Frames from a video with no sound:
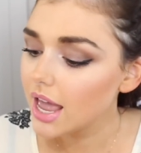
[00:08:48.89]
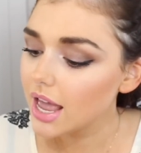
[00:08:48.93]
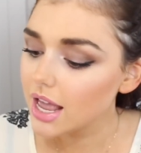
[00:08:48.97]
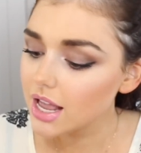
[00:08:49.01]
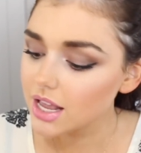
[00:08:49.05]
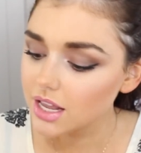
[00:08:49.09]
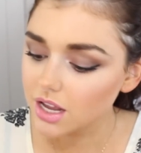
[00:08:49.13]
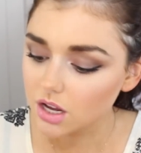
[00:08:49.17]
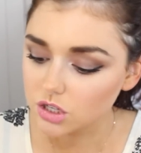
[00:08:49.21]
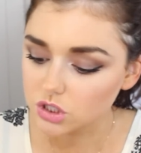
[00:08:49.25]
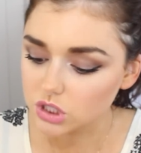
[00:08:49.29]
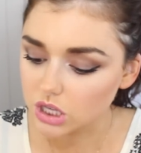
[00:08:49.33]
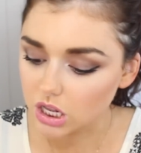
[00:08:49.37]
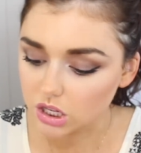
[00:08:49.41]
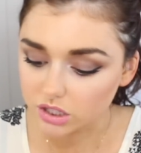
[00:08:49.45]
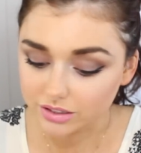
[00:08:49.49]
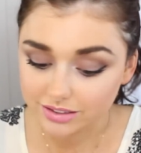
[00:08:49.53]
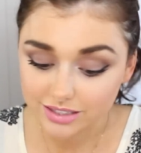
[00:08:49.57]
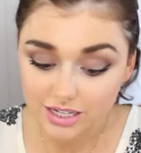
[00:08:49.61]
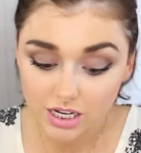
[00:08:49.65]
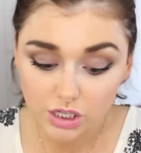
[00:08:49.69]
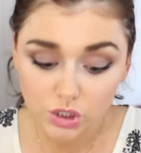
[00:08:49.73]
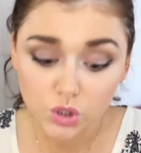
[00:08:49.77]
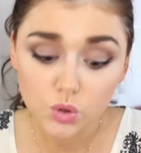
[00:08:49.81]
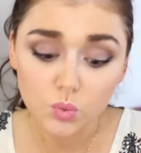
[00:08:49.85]
it eh, so I'll
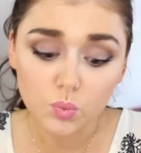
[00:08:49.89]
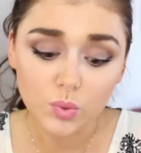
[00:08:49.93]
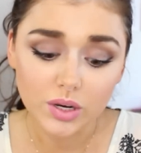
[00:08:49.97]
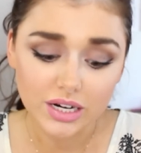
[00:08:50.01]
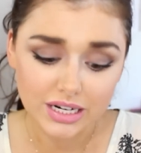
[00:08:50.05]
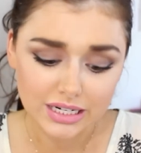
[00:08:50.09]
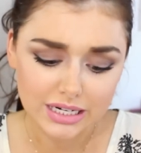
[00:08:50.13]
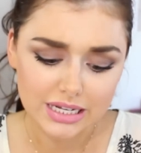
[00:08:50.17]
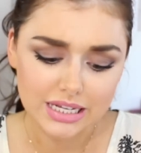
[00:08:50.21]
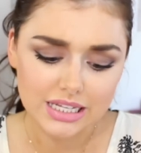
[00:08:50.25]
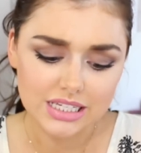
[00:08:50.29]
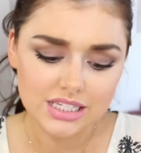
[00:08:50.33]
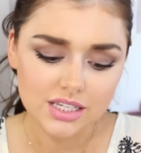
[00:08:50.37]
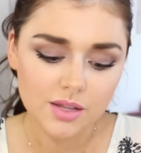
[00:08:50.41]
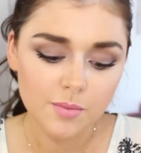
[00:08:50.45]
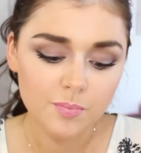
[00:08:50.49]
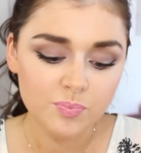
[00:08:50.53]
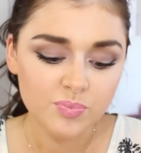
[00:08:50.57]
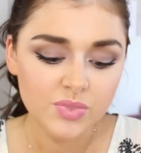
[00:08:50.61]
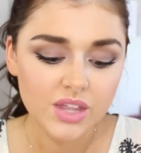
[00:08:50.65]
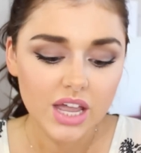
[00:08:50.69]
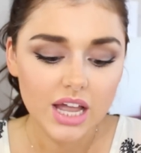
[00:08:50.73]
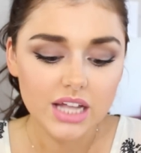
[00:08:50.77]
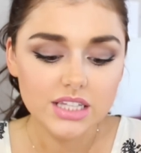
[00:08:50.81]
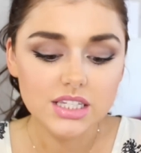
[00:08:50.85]
tell you what it is.
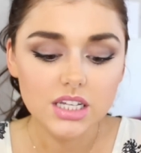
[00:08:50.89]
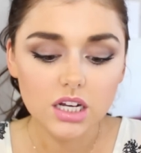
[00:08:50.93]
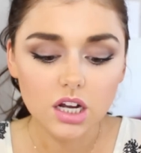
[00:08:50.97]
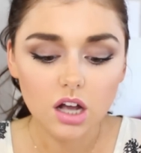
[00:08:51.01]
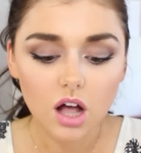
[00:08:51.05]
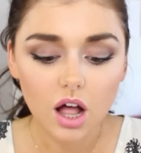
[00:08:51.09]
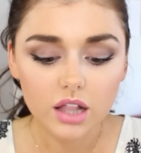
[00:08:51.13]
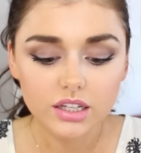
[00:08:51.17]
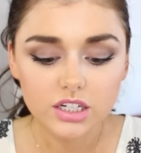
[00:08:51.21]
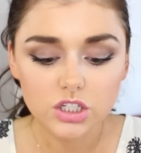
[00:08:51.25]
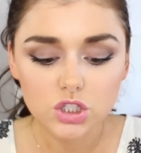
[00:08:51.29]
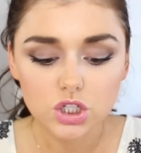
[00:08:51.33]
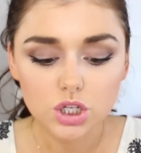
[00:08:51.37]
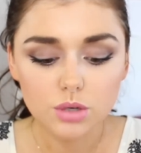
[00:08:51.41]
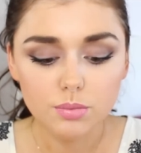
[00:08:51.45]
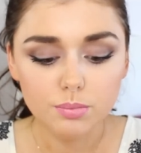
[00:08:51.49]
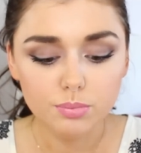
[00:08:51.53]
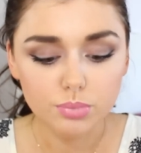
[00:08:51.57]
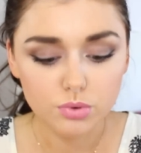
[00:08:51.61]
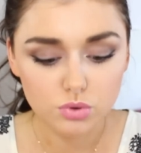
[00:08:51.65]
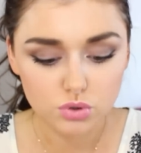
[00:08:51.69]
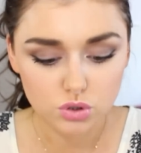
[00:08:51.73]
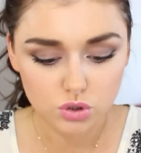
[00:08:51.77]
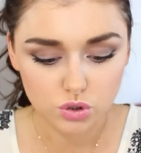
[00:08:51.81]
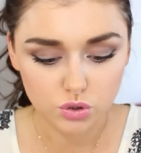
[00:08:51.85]
It's a
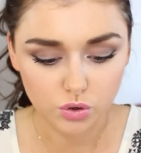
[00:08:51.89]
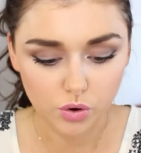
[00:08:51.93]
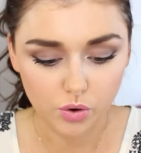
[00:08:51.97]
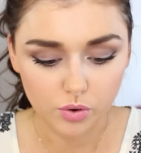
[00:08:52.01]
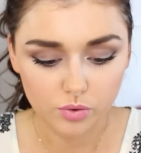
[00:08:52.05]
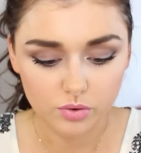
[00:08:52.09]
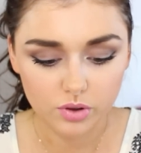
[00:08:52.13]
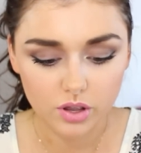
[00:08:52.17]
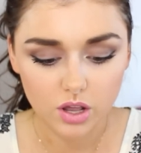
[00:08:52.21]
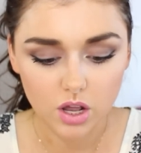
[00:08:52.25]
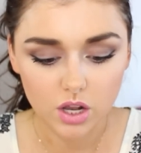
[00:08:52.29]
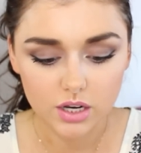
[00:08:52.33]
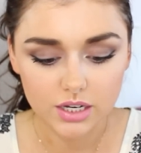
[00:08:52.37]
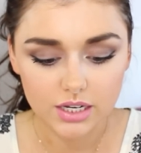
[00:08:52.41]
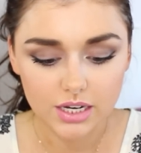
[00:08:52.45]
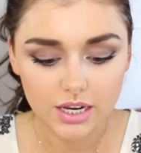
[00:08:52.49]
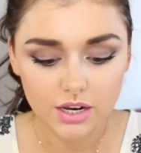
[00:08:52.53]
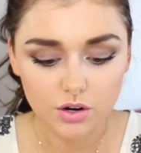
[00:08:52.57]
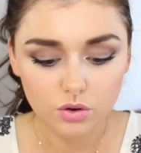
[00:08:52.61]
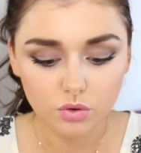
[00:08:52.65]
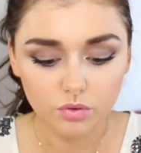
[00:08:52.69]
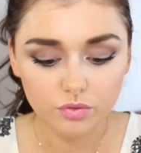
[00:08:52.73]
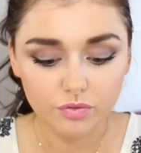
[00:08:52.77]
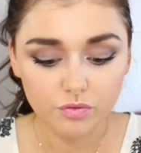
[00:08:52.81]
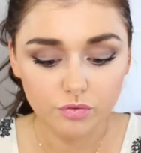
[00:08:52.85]
collagen booster,
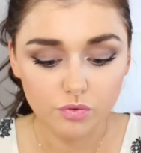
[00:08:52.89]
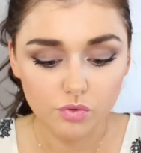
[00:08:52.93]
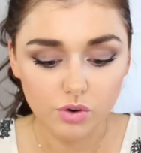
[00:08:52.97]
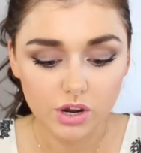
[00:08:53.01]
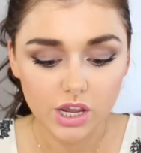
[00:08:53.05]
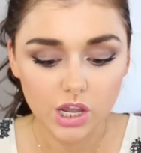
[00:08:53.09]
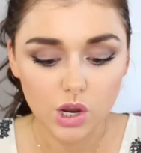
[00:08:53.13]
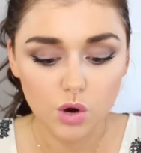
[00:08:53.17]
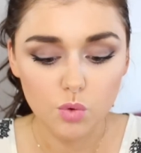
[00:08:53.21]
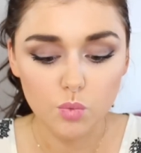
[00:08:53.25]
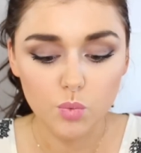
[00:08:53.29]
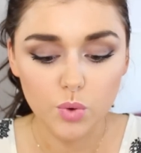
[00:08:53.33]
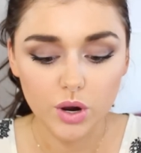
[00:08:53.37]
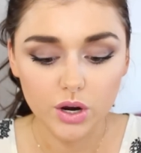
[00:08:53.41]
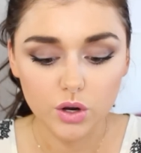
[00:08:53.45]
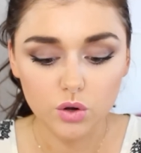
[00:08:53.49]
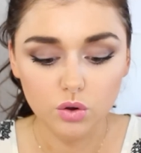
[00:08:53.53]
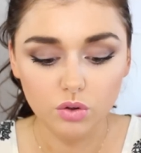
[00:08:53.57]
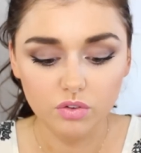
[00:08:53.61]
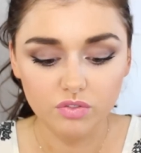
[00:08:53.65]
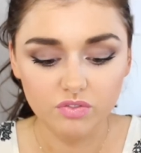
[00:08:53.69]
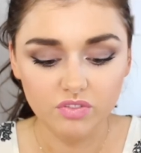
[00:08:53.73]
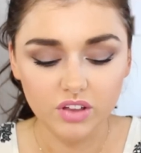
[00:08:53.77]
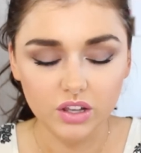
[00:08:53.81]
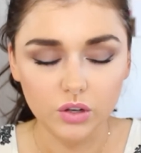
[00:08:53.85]
needle-free
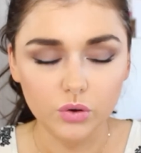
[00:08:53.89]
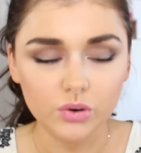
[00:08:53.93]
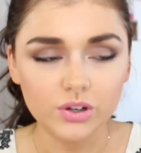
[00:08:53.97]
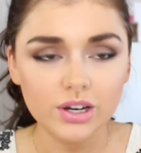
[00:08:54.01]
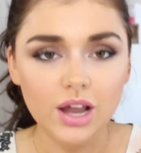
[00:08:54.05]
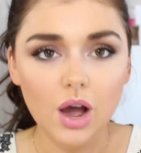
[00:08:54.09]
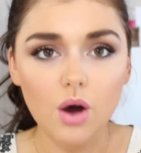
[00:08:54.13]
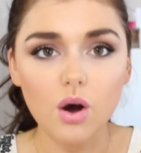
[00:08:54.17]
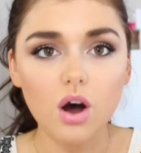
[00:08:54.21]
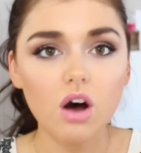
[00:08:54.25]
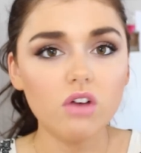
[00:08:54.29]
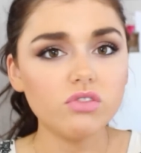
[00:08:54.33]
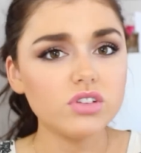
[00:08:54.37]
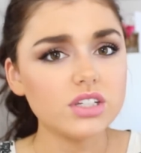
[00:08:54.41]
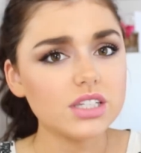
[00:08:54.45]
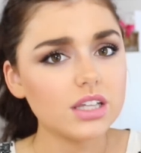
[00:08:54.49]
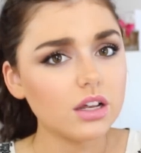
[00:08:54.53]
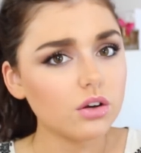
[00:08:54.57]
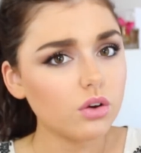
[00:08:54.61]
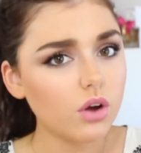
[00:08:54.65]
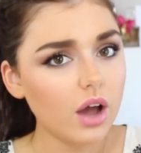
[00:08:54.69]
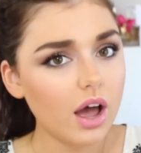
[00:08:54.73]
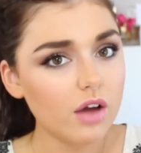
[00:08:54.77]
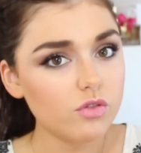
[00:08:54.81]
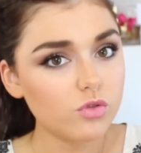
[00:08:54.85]
wrinkle filler. Now,
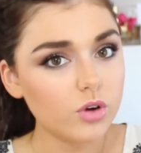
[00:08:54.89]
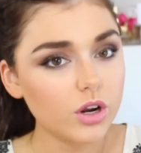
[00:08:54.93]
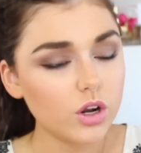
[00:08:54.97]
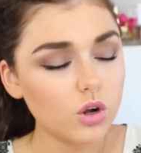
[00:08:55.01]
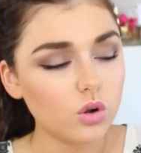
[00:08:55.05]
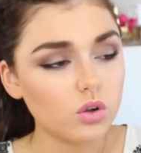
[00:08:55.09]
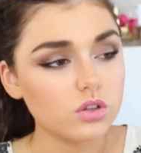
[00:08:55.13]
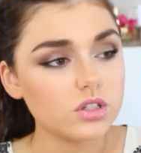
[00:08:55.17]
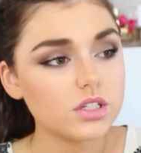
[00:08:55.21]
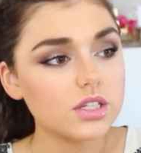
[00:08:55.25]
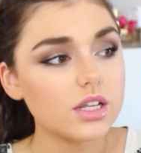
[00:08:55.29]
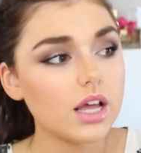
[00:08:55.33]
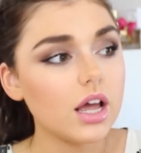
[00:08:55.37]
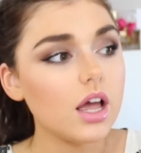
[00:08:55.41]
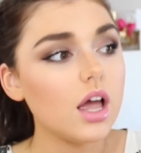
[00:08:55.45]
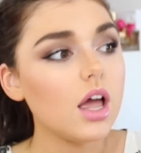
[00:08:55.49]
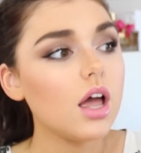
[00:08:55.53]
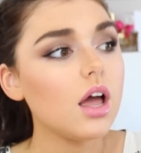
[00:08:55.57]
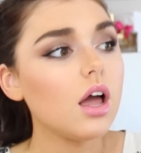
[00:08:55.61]
obviously I don't have wrinkles.